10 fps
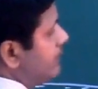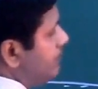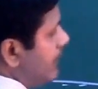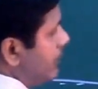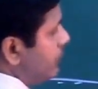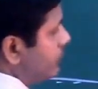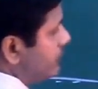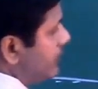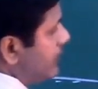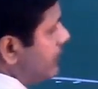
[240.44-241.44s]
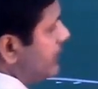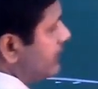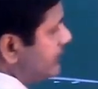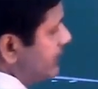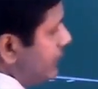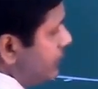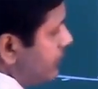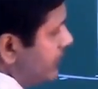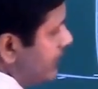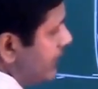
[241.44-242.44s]
B to C, C
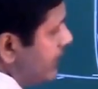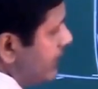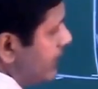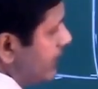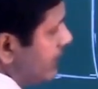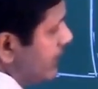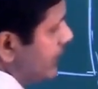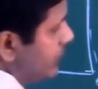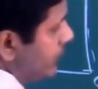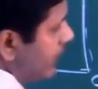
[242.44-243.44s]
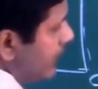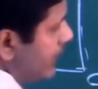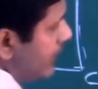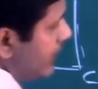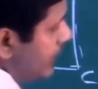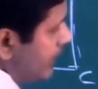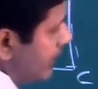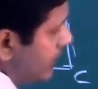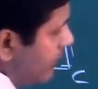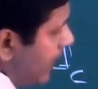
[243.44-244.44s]
to D, D to E,
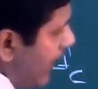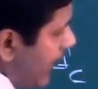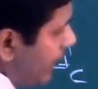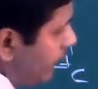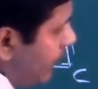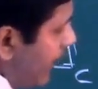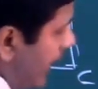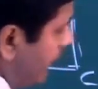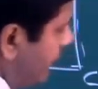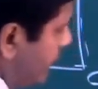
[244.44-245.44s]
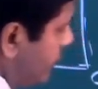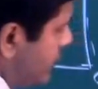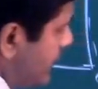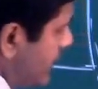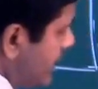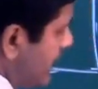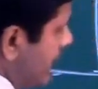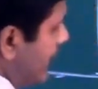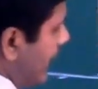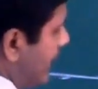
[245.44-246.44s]
E to F, F to G,
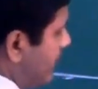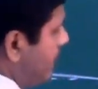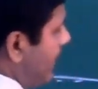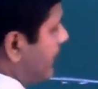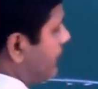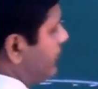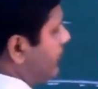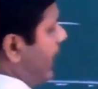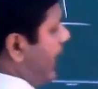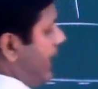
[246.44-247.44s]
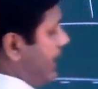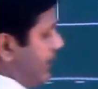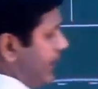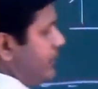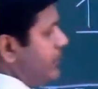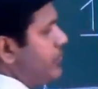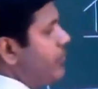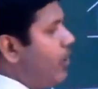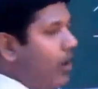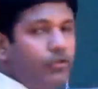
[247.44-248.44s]
and back to A. And you need
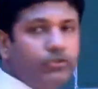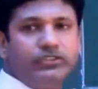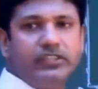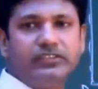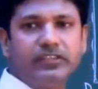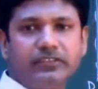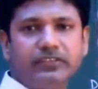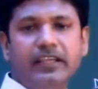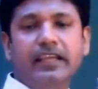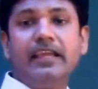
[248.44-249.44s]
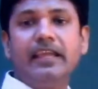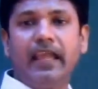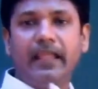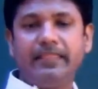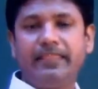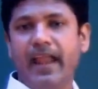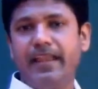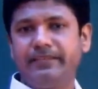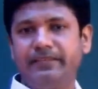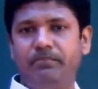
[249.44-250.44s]
to know all those distance, and
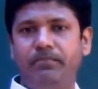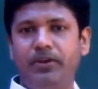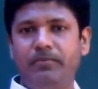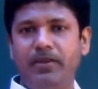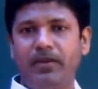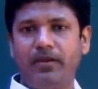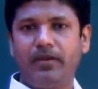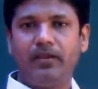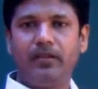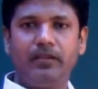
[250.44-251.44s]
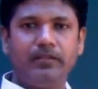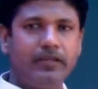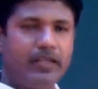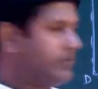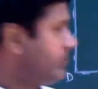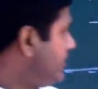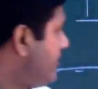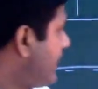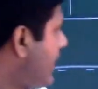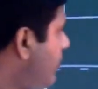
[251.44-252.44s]
that is the perimeter. And yes, Mr.
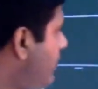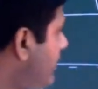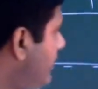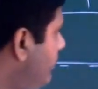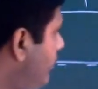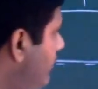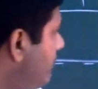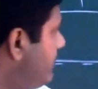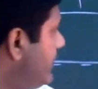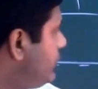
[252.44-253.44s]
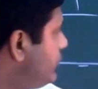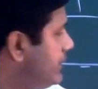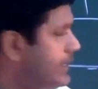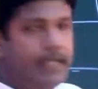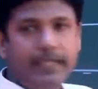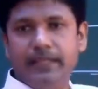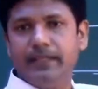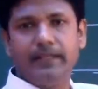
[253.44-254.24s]
Mac, how about from B to D?